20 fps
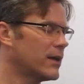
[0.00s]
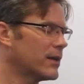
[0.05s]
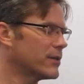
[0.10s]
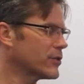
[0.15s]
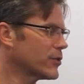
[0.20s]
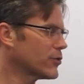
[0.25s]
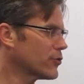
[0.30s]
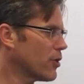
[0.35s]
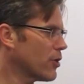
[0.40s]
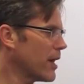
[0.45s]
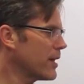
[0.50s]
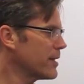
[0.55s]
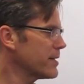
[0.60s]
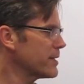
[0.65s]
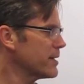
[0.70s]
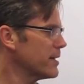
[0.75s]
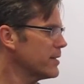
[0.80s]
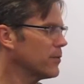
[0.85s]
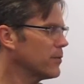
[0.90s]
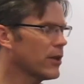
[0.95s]
To try to
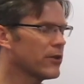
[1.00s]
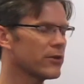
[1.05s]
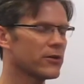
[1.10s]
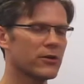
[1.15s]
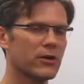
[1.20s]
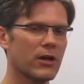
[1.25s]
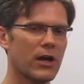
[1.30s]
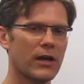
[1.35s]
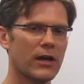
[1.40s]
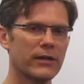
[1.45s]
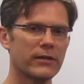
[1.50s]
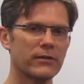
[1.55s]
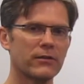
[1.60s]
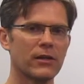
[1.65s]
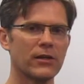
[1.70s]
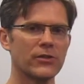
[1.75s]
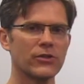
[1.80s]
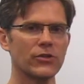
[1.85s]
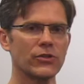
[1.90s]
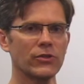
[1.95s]
see whether or not in
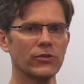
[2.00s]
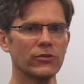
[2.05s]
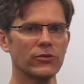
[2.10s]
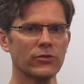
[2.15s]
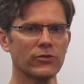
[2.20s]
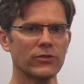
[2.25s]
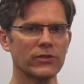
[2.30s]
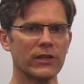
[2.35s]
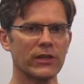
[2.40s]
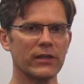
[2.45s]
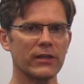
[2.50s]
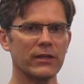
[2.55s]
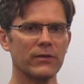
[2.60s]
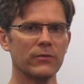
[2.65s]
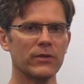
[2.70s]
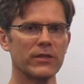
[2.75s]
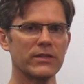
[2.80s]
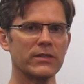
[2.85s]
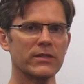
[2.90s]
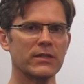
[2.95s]
longitudinal data
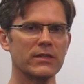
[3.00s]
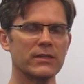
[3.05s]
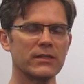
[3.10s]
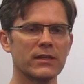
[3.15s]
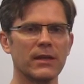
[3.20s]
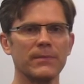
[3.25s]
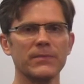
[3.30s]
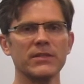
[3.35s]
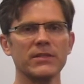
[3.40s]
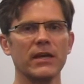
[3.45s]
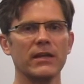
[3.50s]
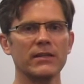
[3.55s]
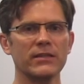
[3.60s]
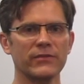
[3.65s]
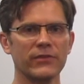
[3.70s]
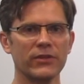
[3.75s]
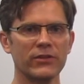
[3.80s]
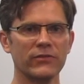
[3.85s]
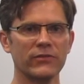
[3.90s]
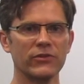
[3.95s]
we see subsets
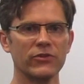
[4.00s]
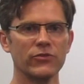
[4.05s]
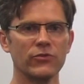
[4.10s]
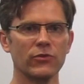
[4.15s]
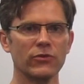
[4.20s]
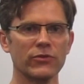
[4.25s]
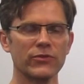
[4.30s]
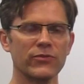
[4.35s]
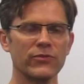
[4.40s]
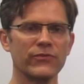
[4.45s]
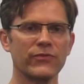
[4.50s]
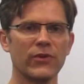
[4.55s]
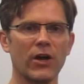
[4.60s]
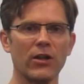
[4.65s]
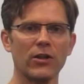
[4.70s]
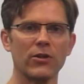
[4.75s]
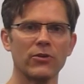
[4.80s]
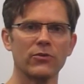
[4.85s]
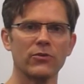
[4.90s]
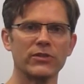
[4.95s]
of individuals who
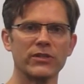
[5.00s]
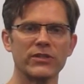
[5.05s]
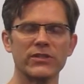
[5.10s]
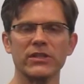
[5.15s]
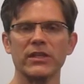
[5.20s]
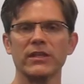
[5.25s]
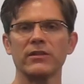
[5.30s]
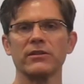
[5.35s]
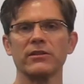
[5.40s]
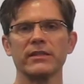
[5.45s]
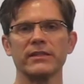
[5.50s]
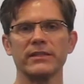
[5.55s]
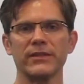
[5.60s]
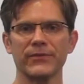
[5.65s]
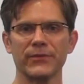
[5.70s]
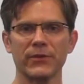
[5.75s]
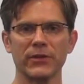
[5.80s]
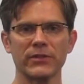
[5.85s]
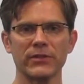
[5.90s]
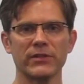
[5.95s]
follow distinctly
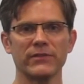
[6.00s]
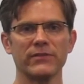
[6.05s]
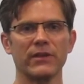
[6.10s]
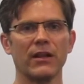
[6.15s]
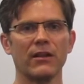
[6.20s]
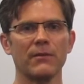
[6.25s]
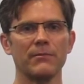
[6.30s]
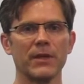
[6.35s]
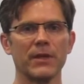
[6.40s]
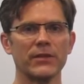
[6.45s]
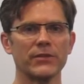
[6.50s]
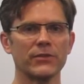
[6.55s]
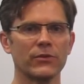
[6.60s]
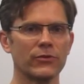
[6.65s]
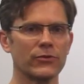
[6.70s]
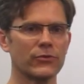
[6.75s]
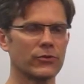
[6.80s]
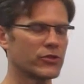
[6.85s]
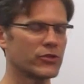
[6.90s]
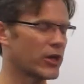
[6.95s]
different
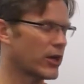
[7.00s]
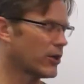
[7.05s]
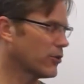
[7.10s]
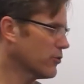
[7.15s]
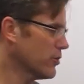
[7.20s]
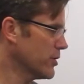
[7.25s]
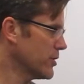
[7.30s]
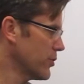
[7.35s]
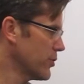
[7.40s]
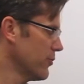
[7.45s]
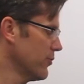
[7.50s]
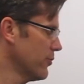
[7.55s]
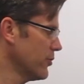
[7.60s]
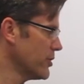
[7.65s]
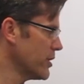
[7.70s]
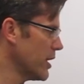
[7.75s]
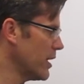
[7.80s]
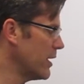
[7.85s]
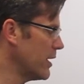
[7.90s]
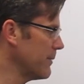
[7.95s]
developmental trajectories over
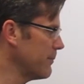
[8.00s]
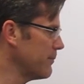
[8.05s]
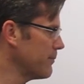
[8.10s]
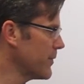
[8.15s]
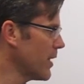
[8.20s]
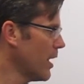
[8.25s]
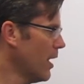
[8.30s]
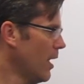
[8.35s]
time.